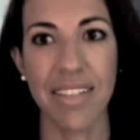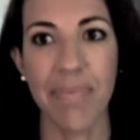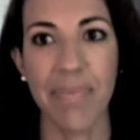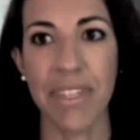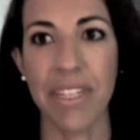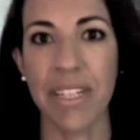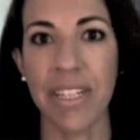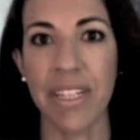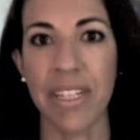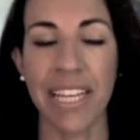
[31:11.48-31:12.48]

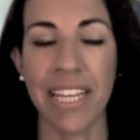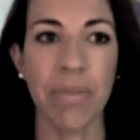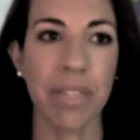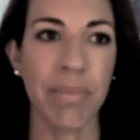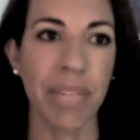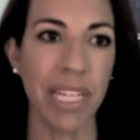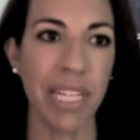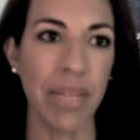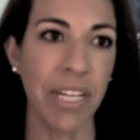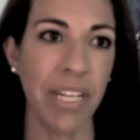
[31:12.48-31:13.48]
They came in with the baby
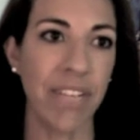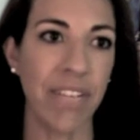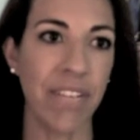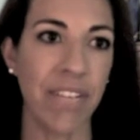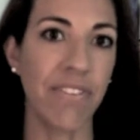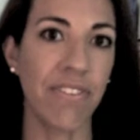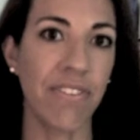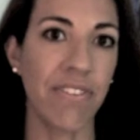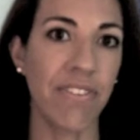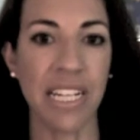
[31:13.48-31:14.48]
every 4
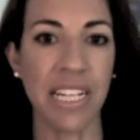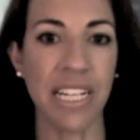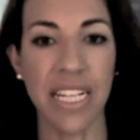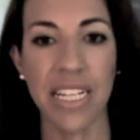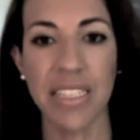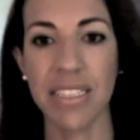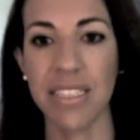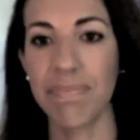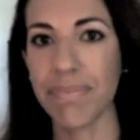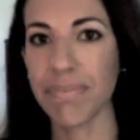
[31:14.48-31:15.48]
hours at night.
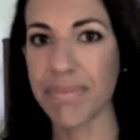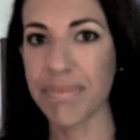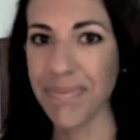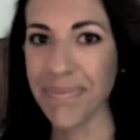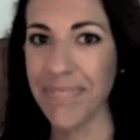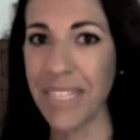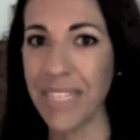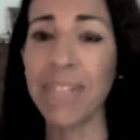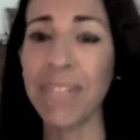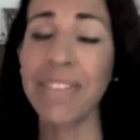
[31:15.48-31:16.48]
Oh,
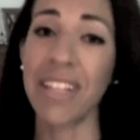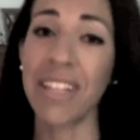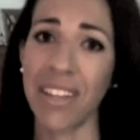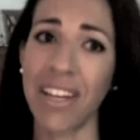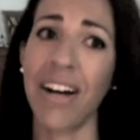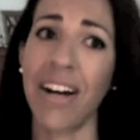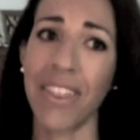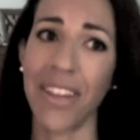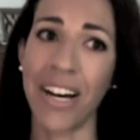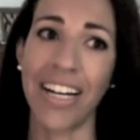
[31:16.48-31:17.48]
that was another thing. I
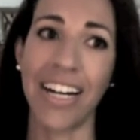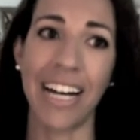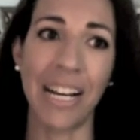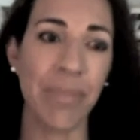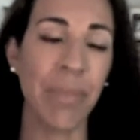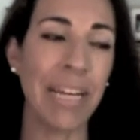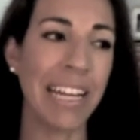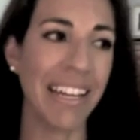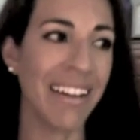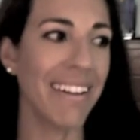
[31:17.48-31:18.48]
thought I would be,
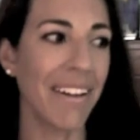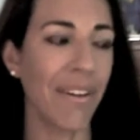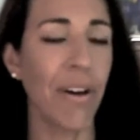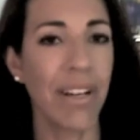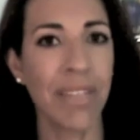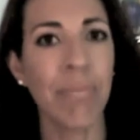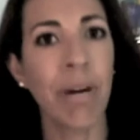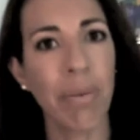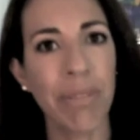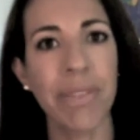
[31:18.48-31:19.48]
the mom
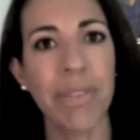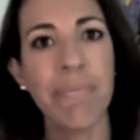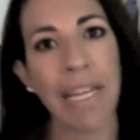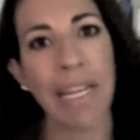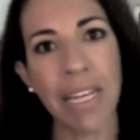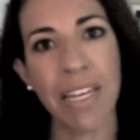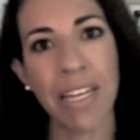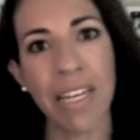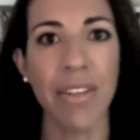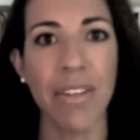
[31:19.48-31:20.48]
with the baby
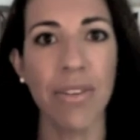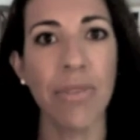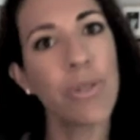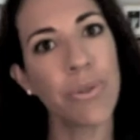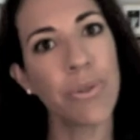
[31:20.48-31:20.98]
in the room.